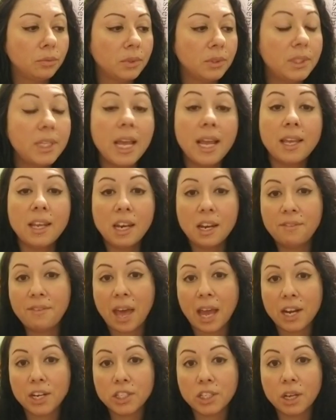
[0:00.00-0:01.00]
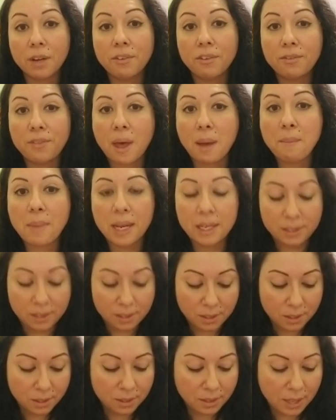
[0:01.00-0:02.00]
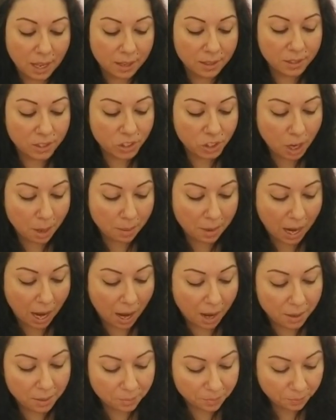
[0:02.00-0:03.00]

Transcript: taken advantage of, if that makes sense, Gemini.